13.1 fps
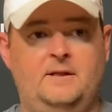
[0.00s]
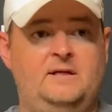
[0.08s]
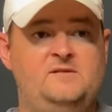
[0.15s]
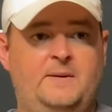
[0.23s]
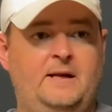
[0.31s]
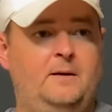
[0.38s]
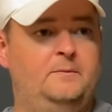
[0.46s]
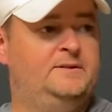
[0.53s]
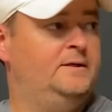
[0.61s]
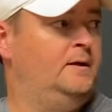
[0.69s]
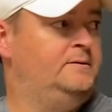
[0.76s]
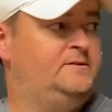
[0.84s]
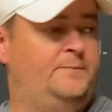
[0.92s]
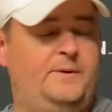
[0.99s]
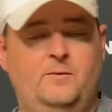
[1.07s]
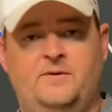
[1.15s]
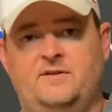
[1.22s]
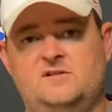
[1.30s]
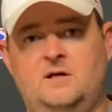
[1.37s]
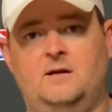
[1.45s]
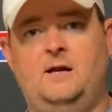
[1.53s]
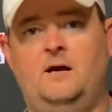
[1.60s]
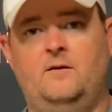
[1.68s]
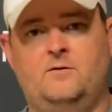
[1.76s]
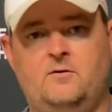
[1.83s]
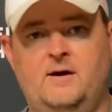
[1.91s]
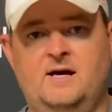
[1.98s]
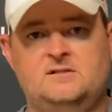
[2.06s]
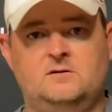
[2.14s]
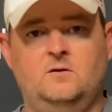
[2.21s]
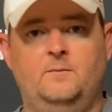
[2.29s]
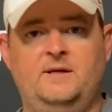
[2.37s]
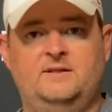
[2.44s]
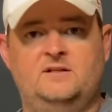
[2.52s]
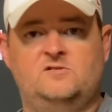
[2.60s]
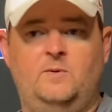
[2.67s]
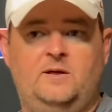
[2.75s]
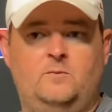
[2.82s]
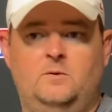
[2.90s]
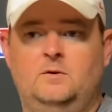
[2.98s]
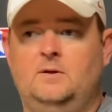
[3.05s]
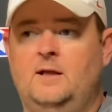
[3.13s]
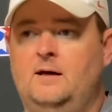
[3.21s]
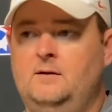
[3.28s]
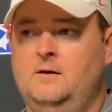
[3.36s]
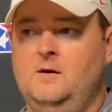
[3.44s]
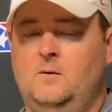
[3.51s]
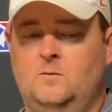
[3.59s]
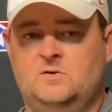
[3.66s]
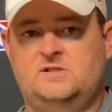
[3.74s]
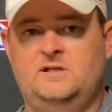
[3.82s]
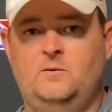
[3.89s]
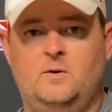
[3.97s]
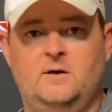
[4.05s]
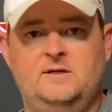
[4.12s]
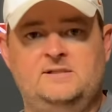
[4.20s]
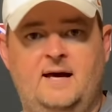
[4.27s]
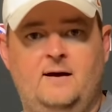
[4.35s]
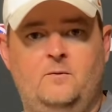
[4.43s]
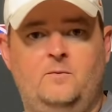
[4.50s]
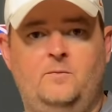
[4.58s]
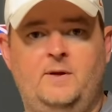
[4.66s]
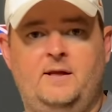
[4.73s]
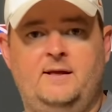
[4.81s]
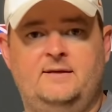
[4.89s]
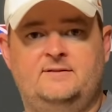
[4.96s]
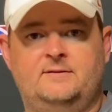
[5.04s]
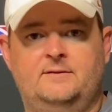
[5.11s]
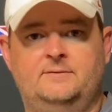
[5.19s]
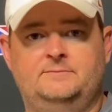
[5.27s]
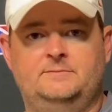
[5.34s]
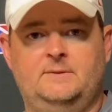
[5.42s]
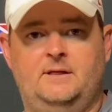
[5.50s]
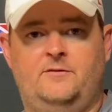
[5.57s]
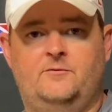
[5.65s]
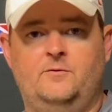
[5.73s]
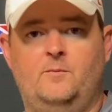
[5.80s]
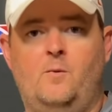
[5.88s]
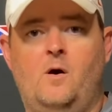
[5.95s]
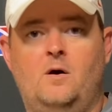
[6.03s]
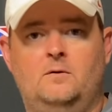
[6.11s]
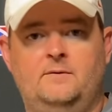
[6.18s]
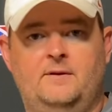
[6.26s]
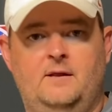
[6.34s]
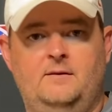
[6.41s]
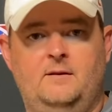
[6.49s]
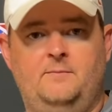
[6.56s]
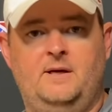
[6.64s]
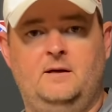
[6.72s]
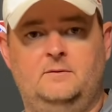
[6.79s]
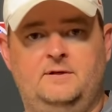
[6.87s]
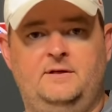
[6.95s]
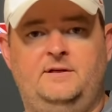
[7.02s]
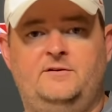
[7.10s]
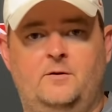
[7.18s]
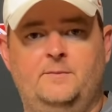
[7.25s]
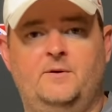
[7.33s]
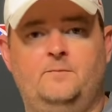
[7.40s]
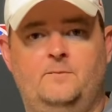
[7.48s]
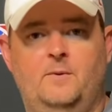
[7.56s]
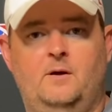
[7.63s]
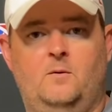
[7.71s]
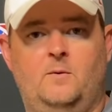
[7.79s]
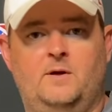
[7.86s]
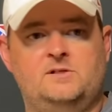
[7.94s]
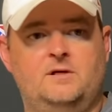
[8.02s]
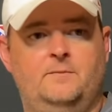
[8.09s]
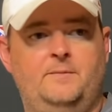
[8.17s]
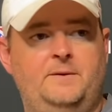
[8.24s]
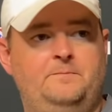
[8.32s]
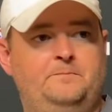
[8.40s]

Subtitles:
He's been able to be with us out on the grass a little bit this week. We'll see where he's at when we get through tomorrow and then be able to determine where he's going to be.